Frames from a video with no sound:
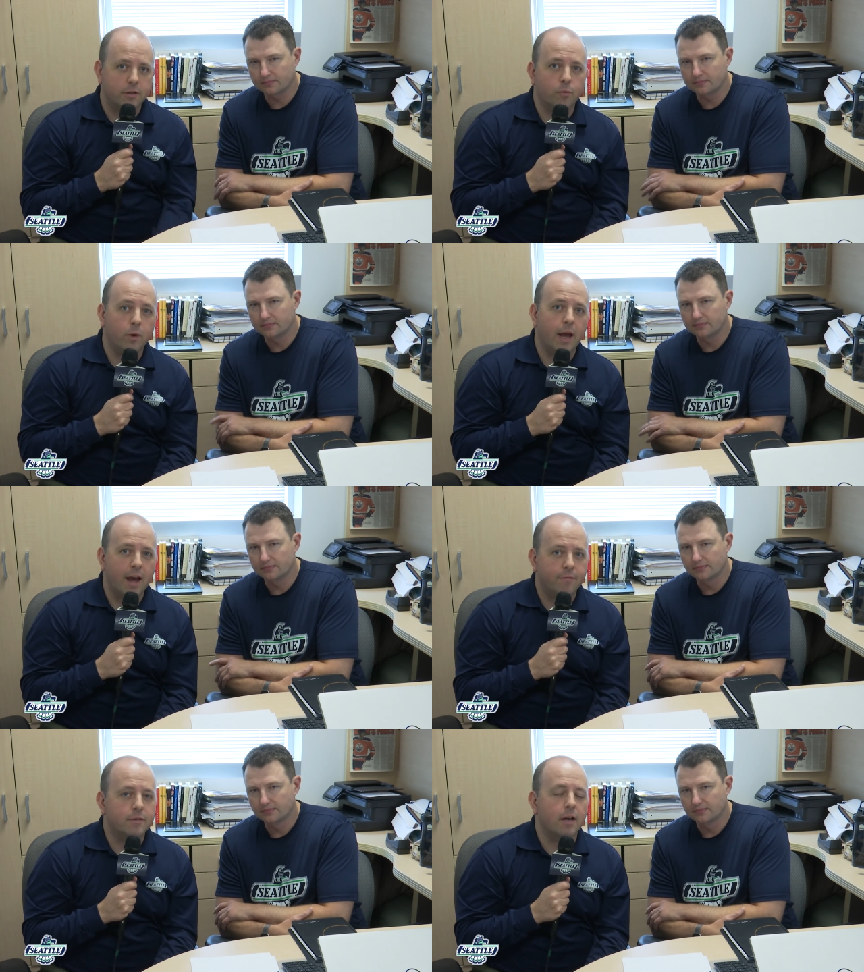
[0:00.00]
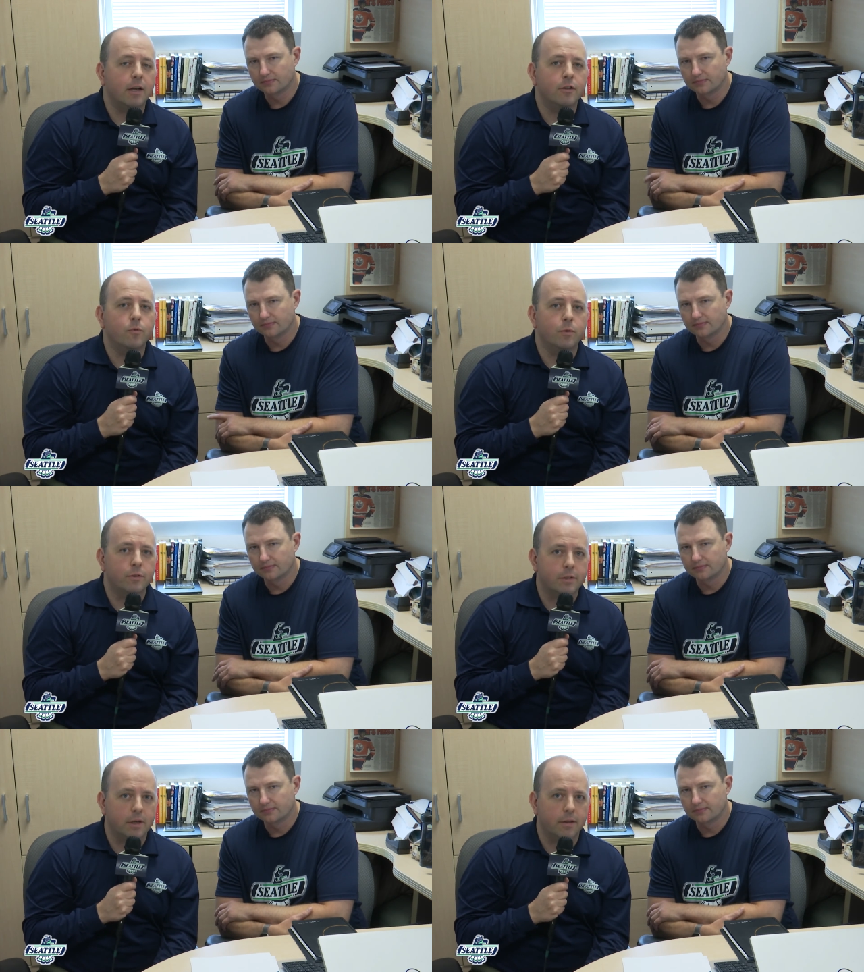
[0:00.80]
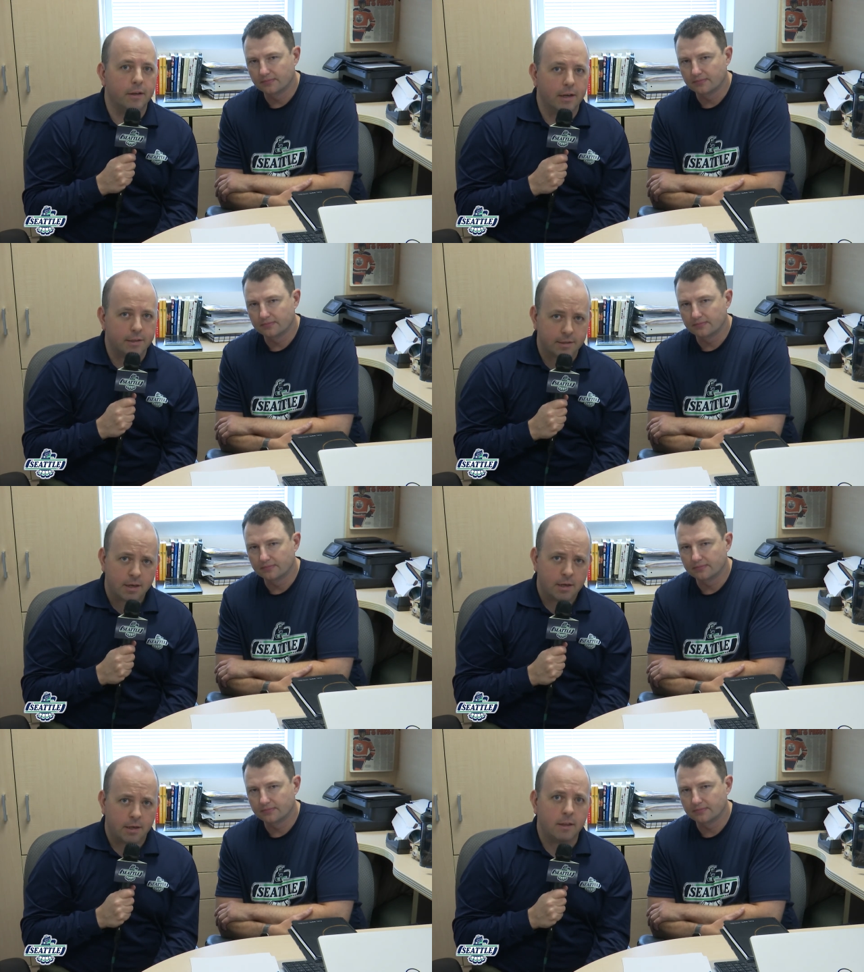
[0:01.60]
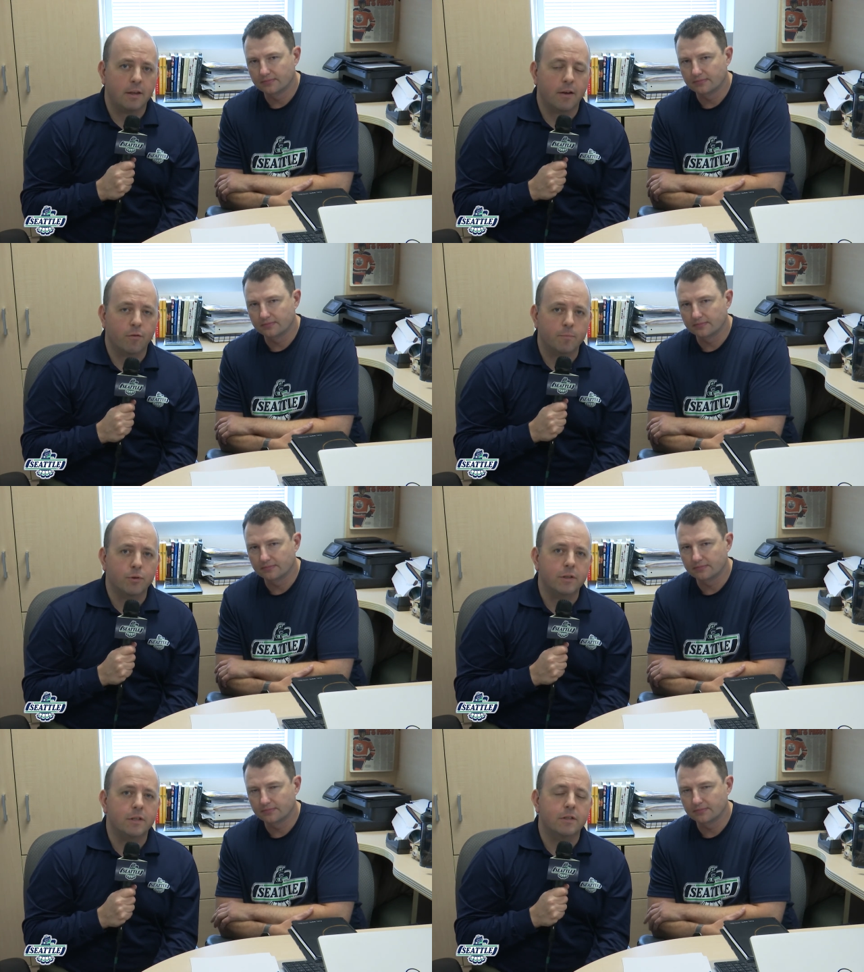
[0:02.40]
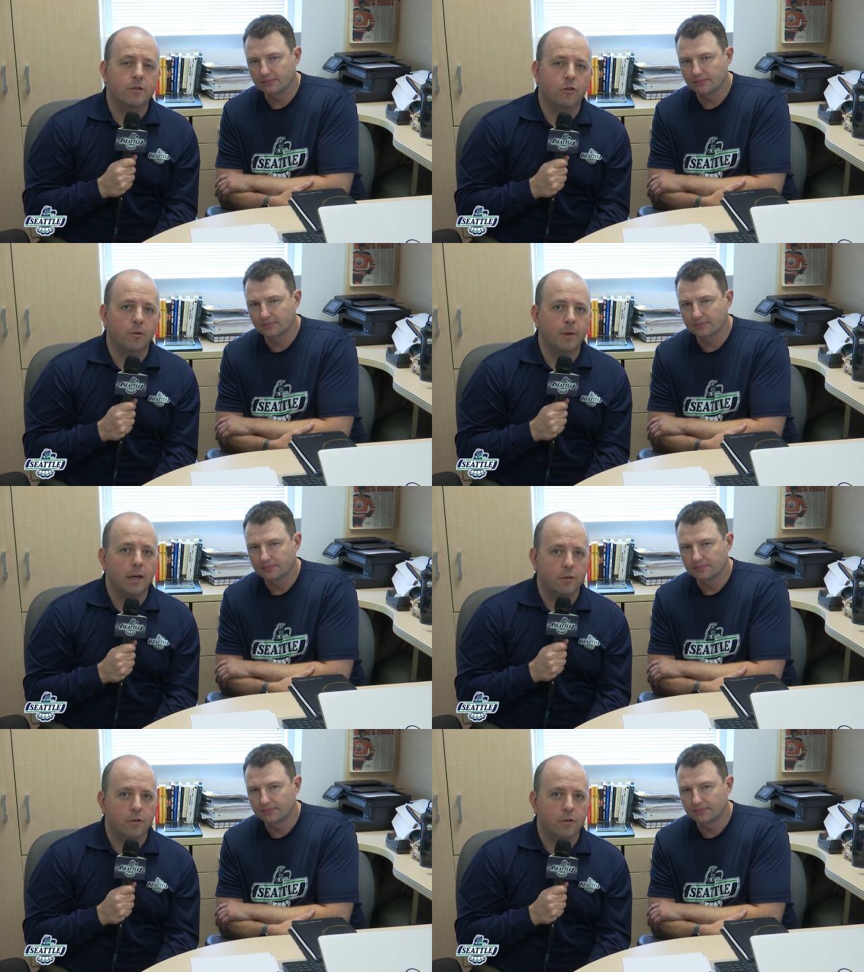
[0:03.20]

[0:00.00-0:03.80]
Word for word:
Speaker 1: that we have signed, you will see on the ice in the Everett preseason tournament,